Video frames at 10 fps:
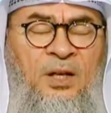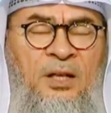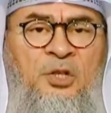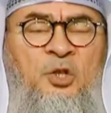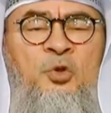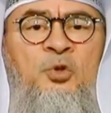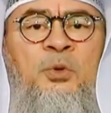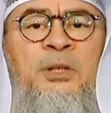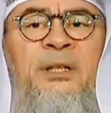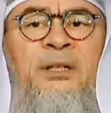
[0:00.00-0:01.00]
is
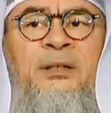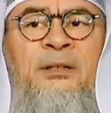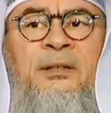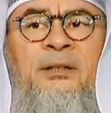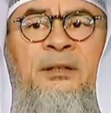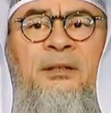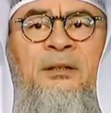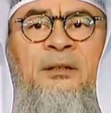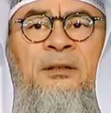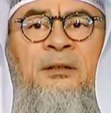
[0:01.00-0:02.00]
usually
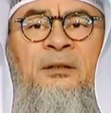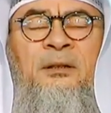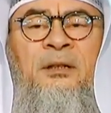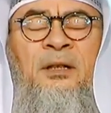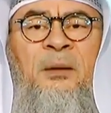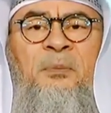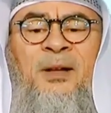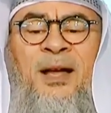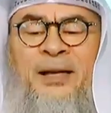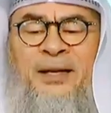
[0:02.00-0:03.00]

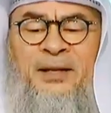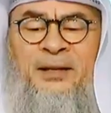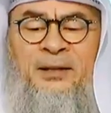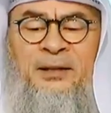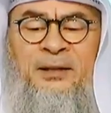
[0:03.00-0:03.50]
applying